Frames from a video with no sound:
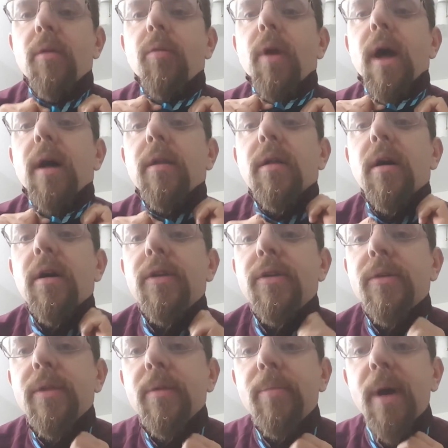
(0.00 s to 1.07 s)
Around,
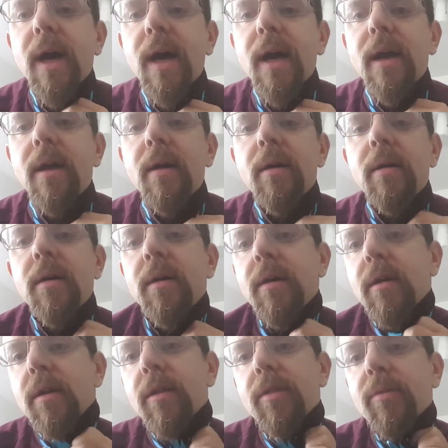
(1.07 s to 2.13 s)
under the back,
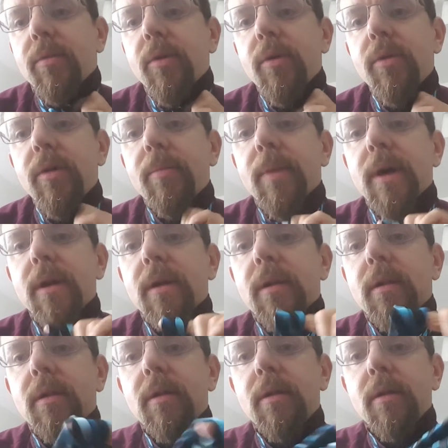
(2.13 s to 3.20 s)
through the middle.
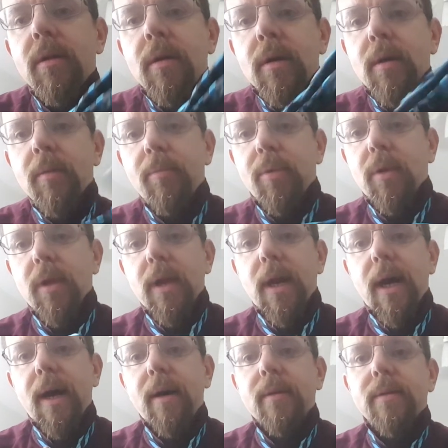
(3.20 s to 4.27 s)
Pull it
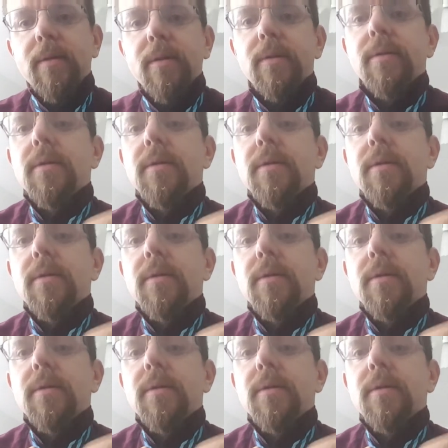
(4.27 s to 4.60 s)
out,